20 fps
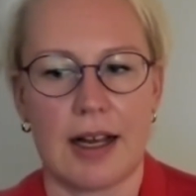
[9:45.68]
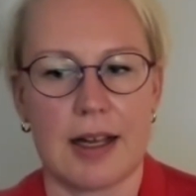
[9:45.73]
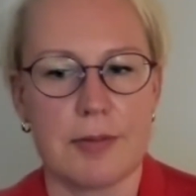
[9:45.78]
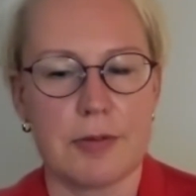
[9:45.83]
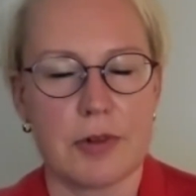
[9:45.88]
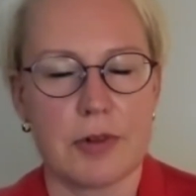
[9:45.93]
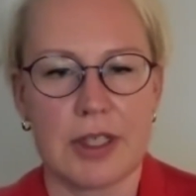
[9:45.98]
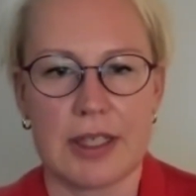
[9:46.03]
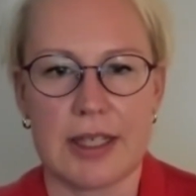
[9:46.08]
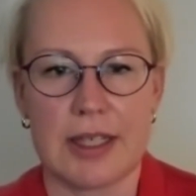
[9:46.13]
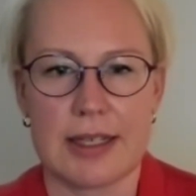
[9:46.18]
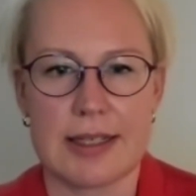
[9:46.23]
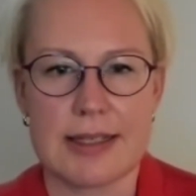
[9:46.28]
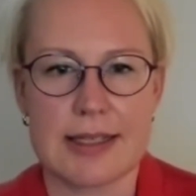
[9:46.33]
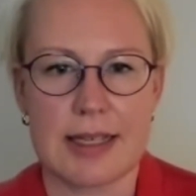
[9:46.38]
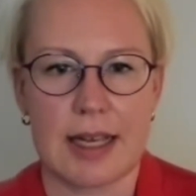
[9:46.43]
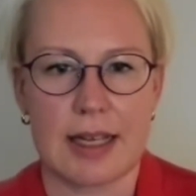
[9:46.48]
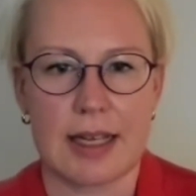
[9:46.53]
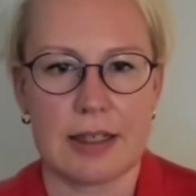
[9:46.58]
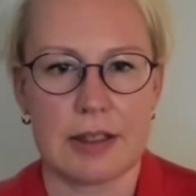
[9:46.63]
really
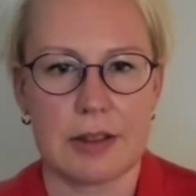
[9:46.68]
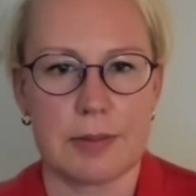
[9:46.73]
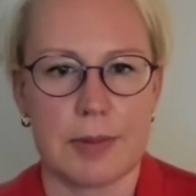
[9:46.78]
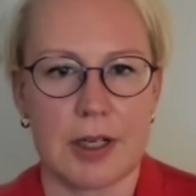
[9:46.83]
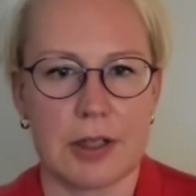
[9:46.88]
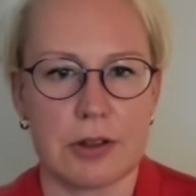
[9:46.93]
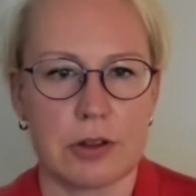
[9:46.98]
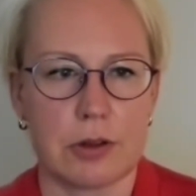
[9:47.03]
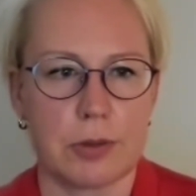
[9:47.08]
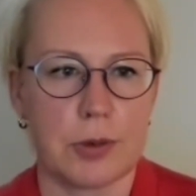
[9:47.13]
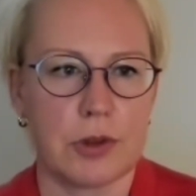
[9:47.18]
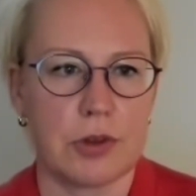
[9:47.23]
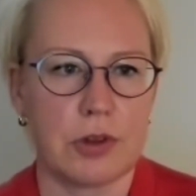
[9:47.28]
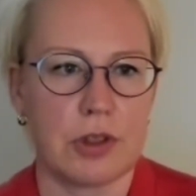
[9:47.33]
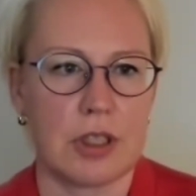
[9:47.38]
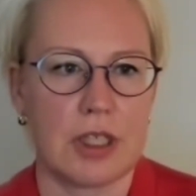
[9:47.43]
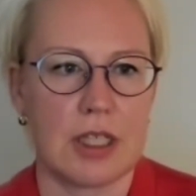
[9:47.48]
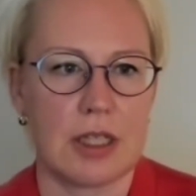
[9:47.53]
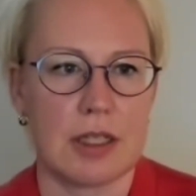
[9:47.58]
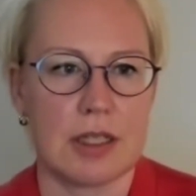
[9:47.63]
excited about
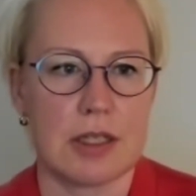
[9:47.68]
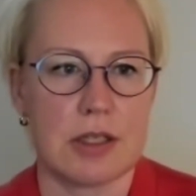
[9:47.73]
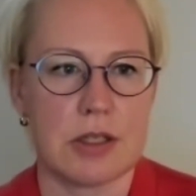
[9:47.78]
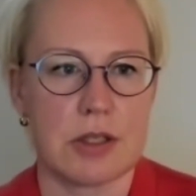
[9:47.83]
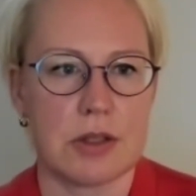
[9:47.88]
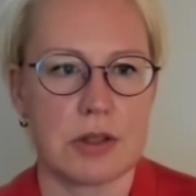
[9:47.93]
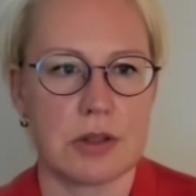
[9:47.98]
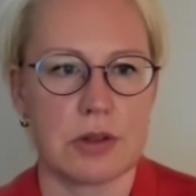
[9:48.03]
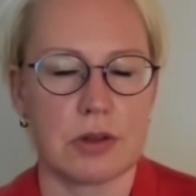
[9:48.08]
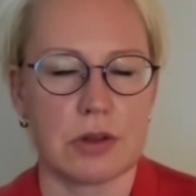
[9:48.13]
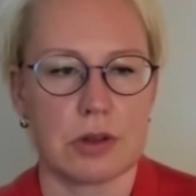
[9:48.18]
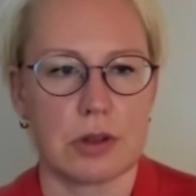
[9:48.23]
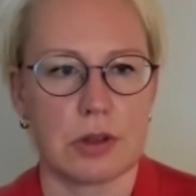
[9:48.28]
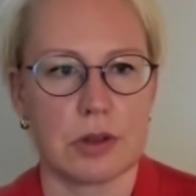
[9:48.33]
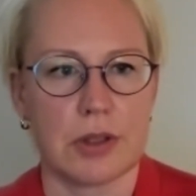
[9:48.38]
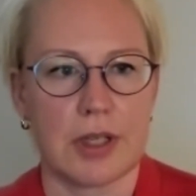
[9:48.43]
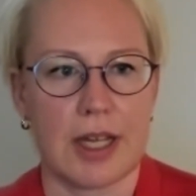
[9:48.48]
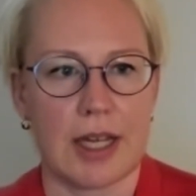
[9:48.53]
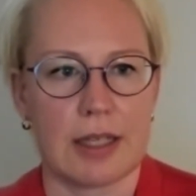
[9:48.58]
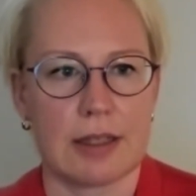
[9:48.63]
opportunities to
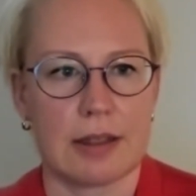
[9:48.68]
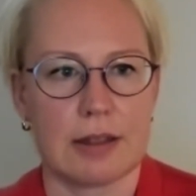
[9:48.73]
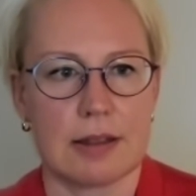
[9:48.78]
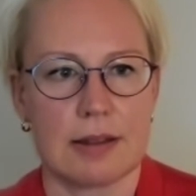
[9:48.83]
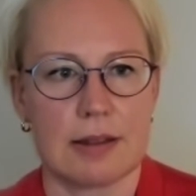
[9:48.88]
look at